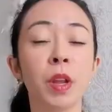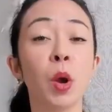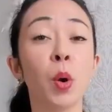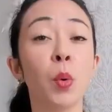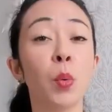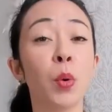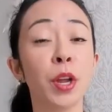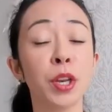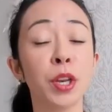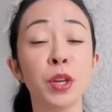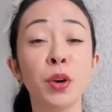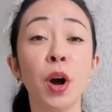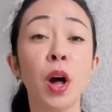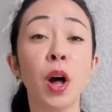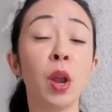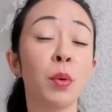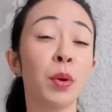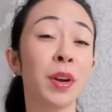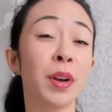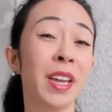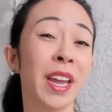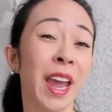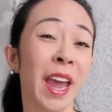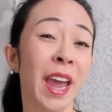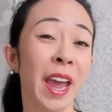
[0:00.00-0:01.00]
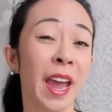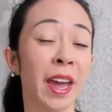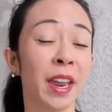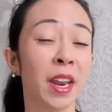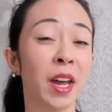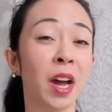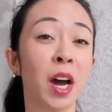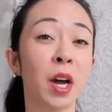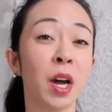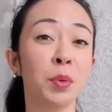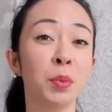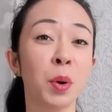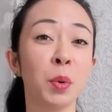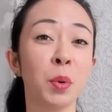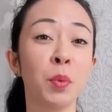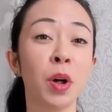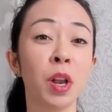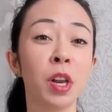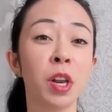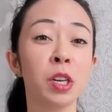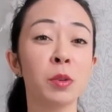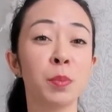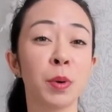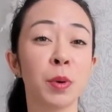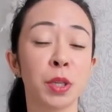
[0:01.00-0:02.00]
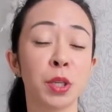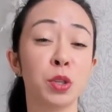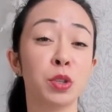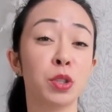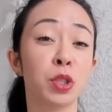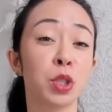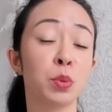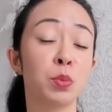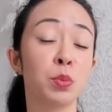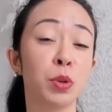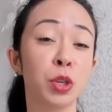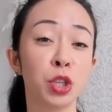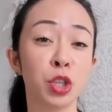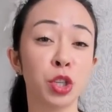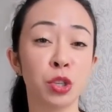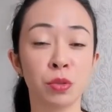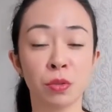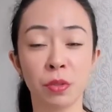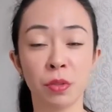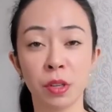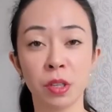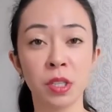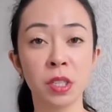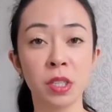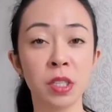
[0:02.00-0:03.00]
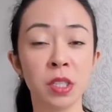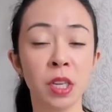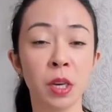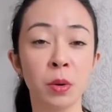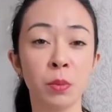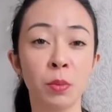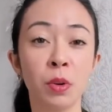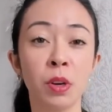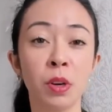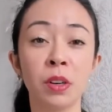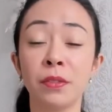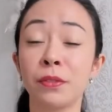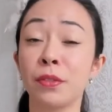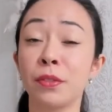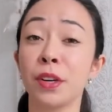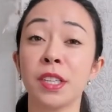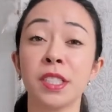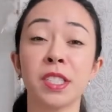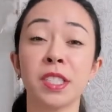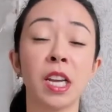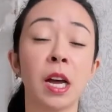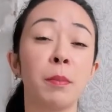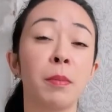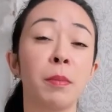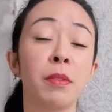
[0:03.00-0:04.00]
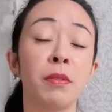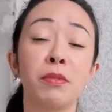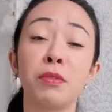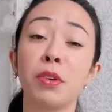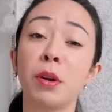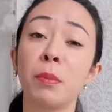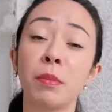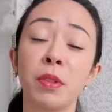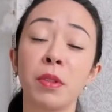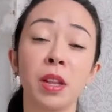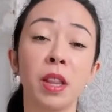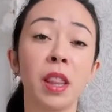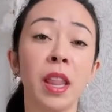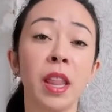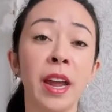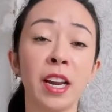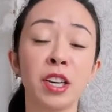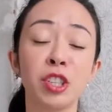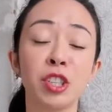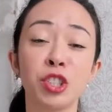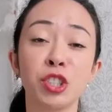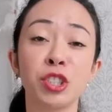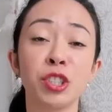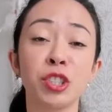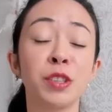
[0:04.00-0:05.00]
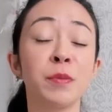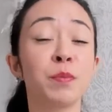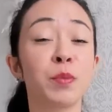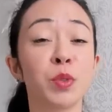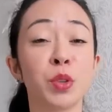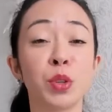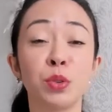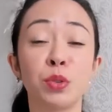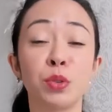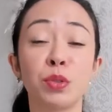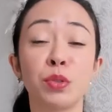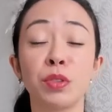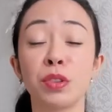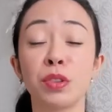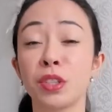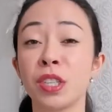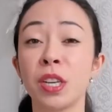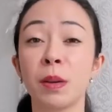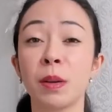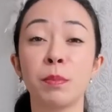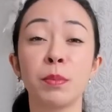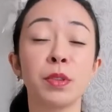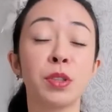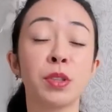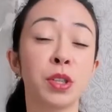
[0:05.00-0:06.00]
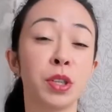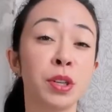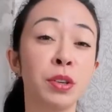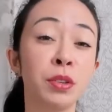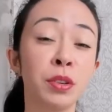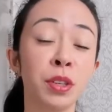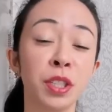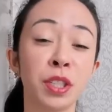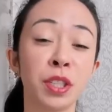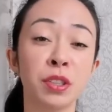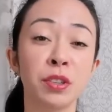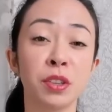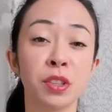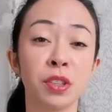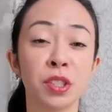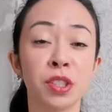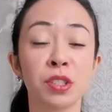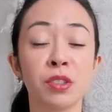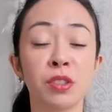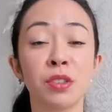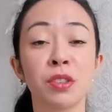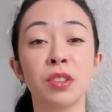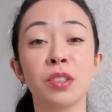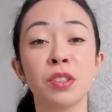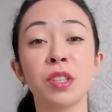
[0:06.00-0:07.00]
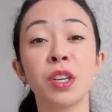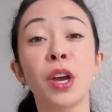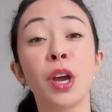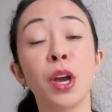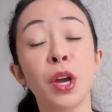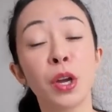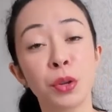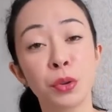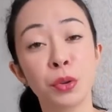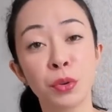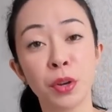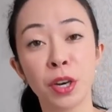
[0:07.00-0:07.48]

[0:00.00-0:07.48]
when you already had a hardware wallet but you switched to the D'Cent wallet, for example, from the ledger due to some security concerns. You can